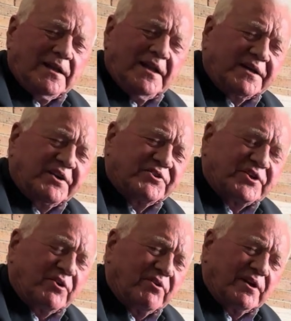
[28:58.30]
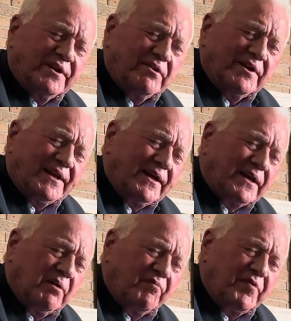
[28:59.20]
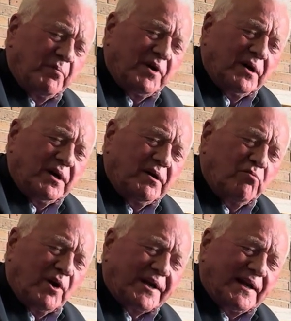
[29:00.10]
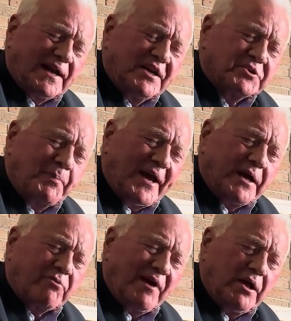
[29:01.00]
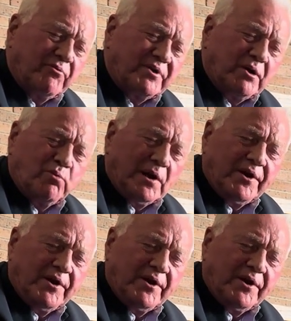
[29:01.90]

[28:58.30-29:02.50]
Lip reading: like I said earlier on, I come from a working class background. I will